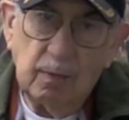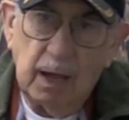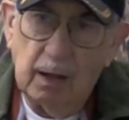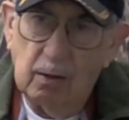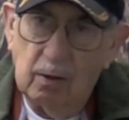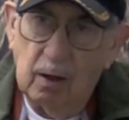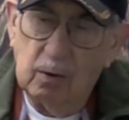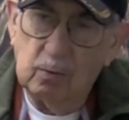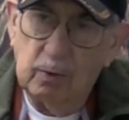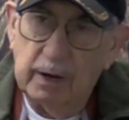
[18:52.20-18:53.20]
Hell
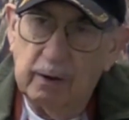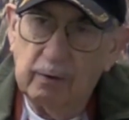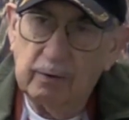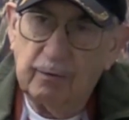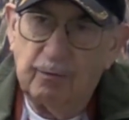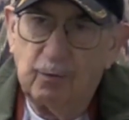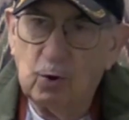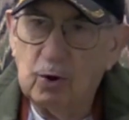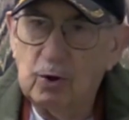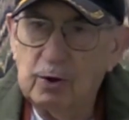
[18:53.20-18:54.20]
on Wheels,
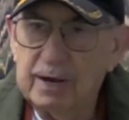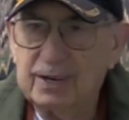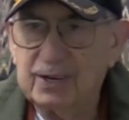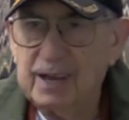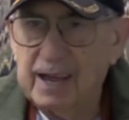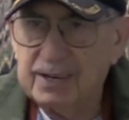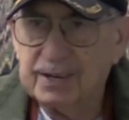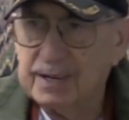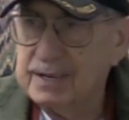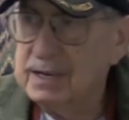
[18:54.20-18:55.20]
Fort Hood,
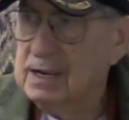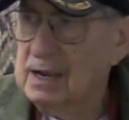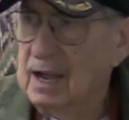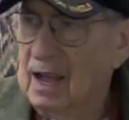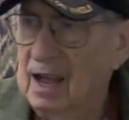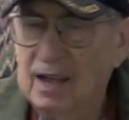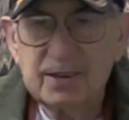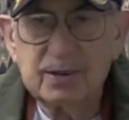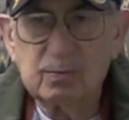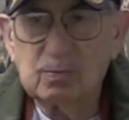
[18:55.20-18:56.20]
Texas. I
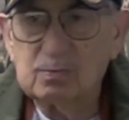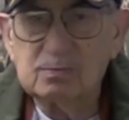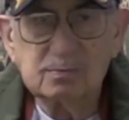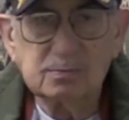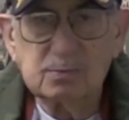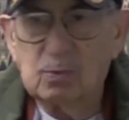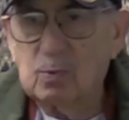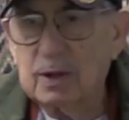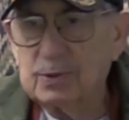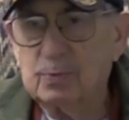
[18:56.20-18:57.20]
said, well,
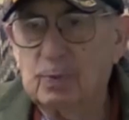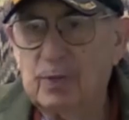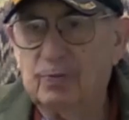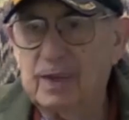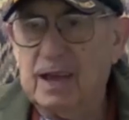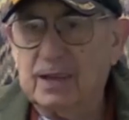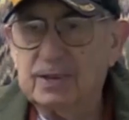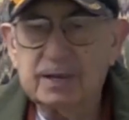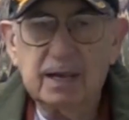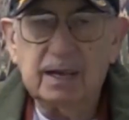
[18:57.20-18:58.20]
what's with
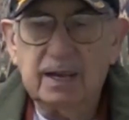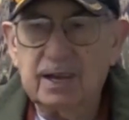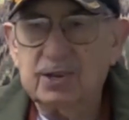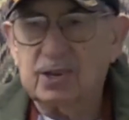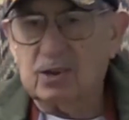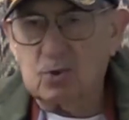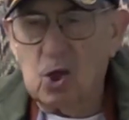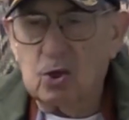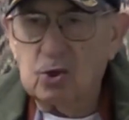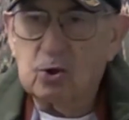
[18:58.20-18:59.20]
this? He said,
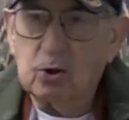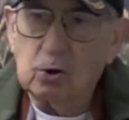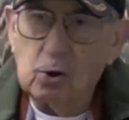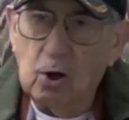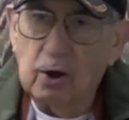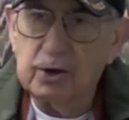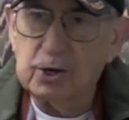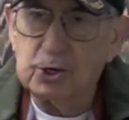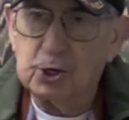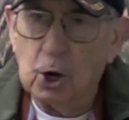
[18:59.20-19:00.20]
you're going
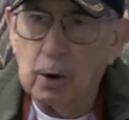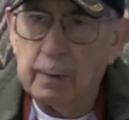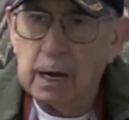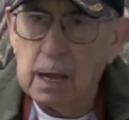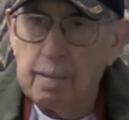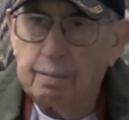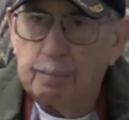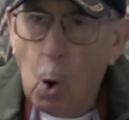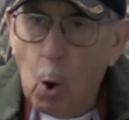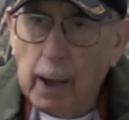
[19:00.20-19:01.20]
to Germany,
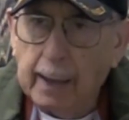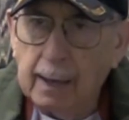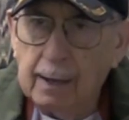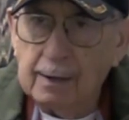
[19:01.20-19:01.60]
boy.